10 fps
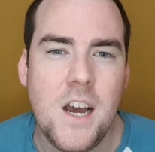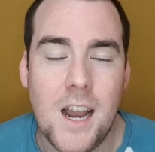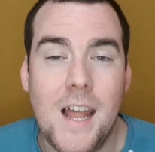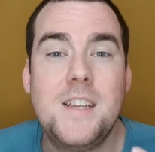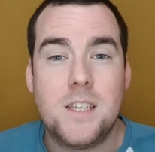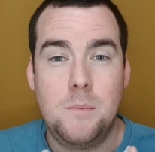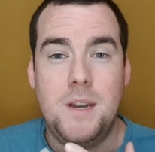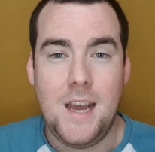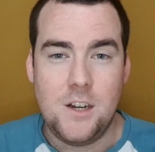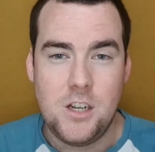unless
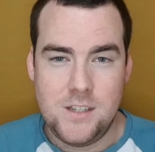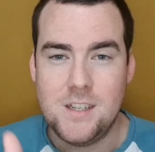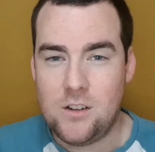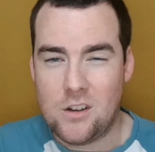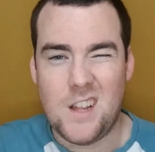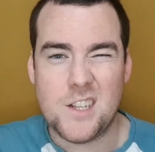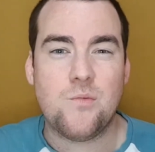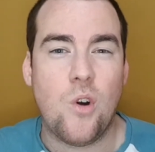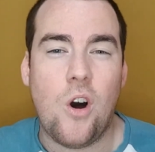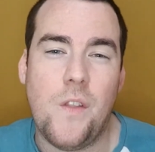somebody actually says, look, that's
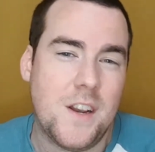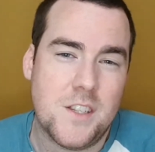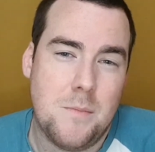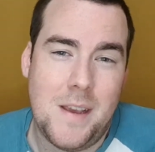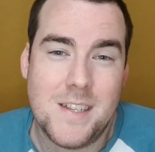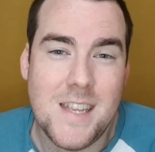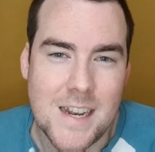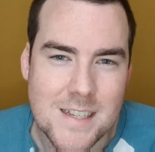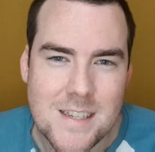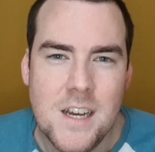wrong, that doesn't make
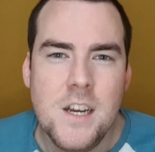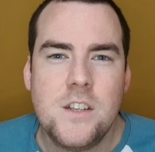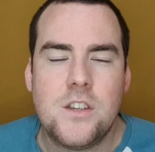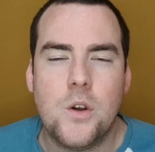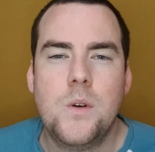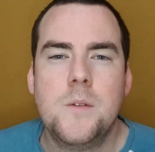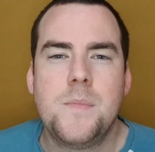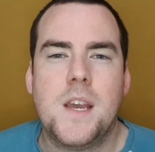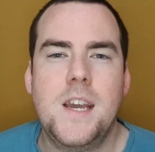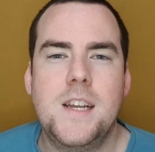sense. So
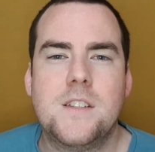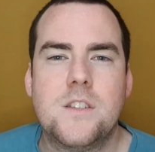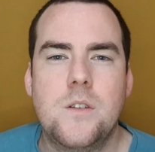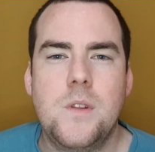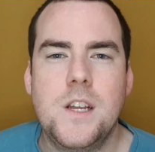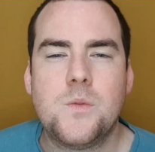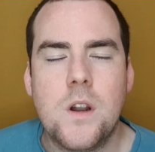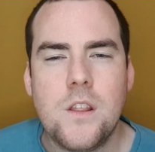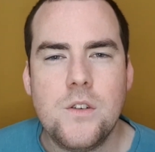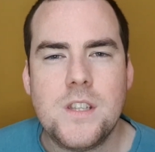it's one
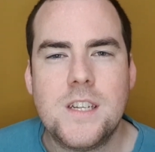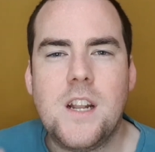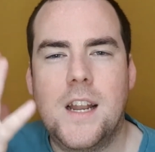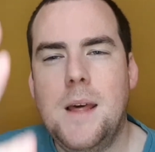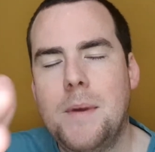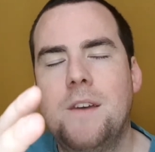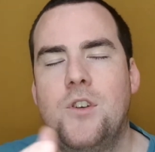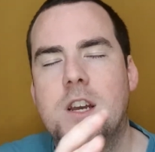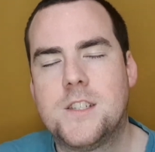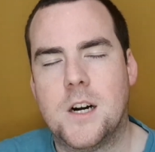of those things. Like, let me give you
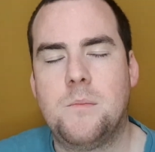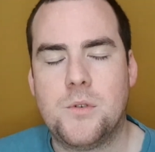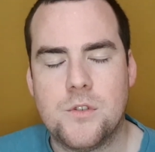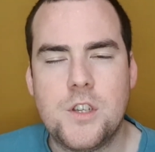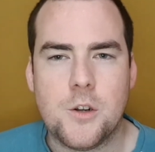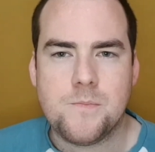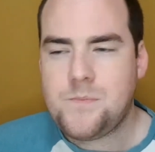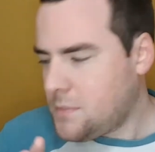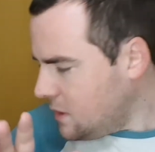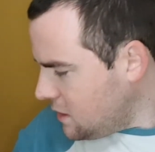an example. So
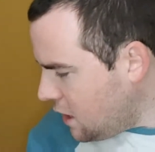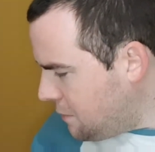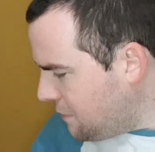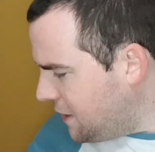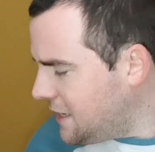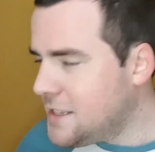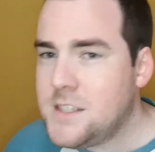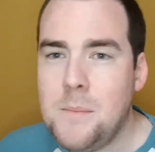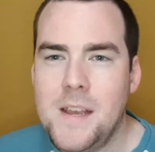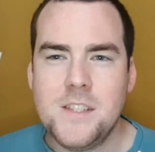I've been reading this
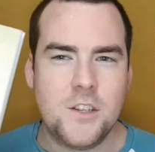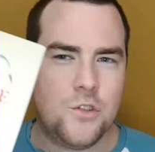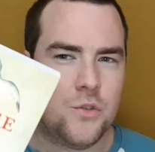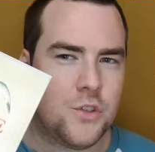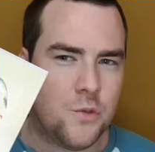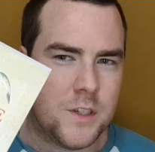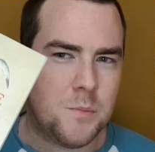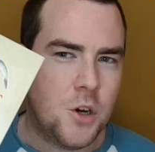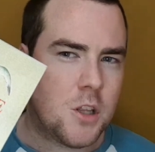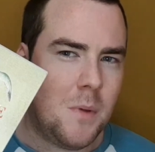amazing short stories
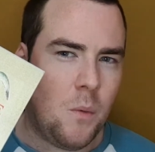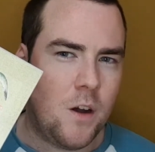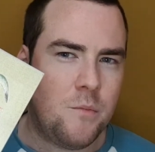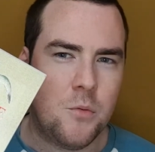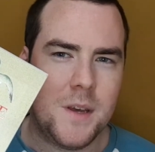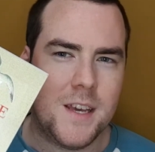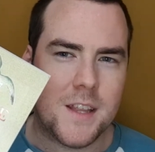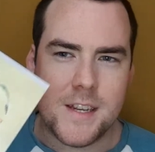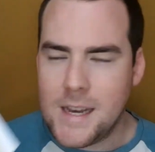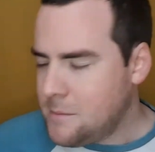book that my wife bought me the other
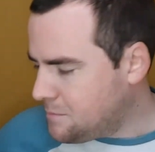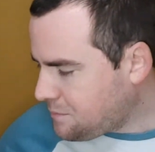day,